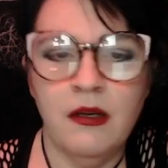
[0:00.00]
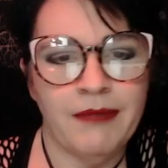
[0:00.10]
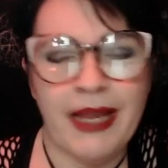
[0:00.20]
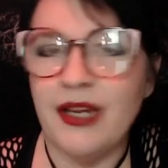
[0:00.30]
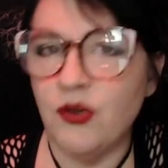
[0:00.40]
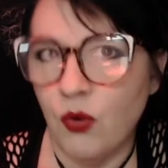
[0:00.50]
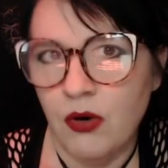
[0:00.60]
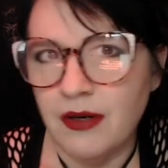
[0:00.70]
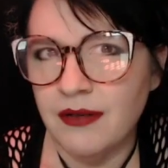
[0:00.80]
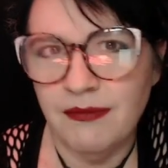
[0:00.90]
and
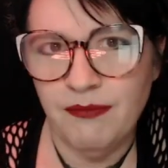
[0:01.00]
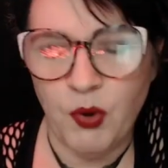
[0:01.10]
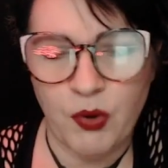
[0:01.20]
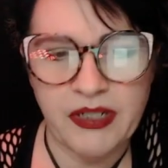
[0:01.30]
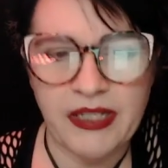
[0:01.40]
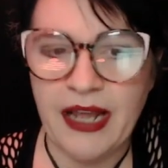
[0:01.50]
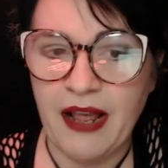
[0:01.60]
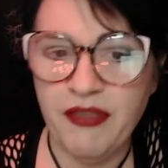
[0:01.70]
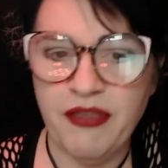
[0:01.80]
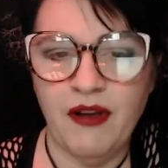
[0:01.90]
or bored to
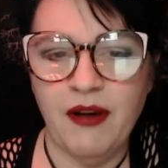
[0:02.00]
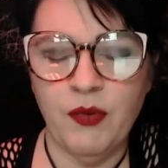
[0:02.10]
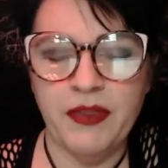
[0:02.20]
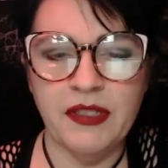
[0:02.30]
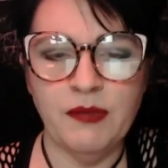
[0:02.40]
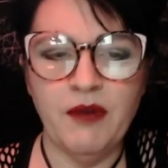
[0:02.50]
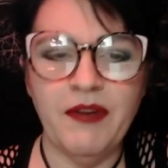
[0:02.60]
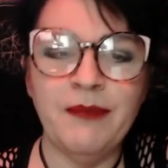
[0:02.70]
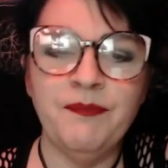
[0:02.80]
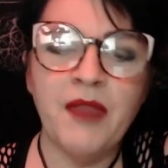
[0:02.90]
death with this
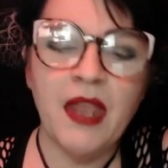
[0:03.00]
movie.